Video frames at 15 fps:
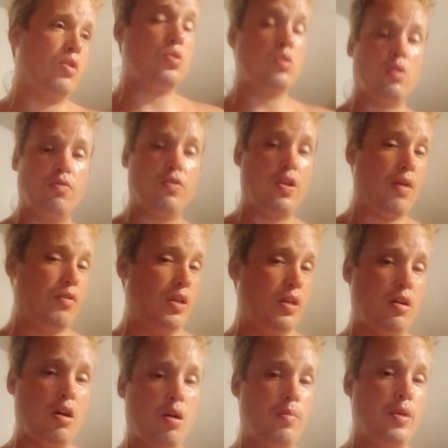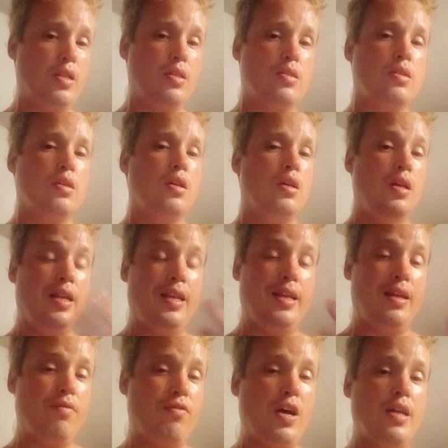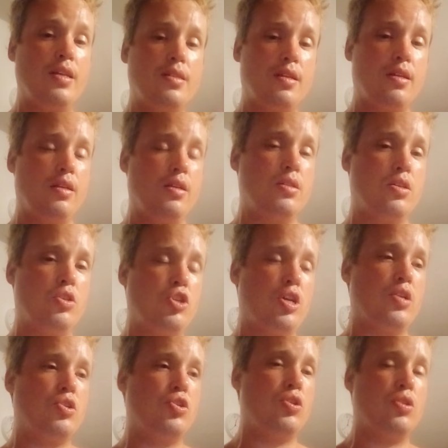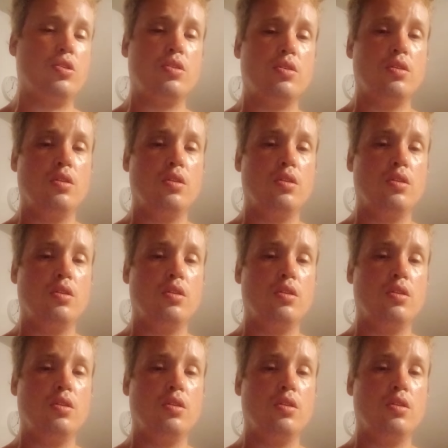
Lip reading: So if you have any comments, any advice, any suggestions,